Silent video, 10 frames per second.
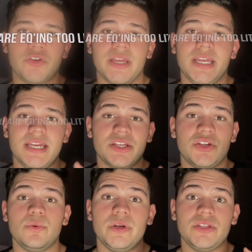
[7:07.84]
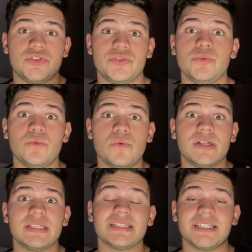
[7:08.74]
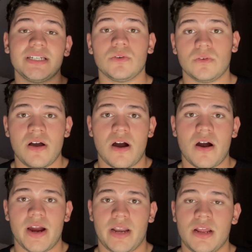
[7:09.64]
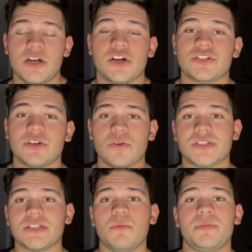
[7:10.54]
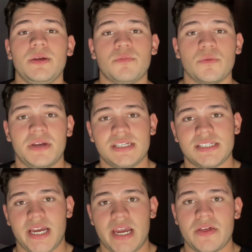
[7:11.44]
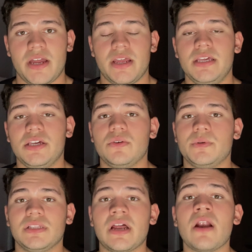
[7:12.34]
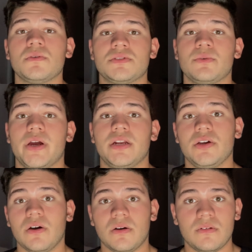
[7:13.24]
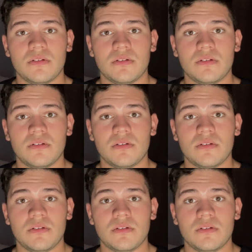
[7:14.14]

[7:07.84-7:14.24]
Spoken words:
EQing too little. All right, so some people may say that EQing little is the way to go.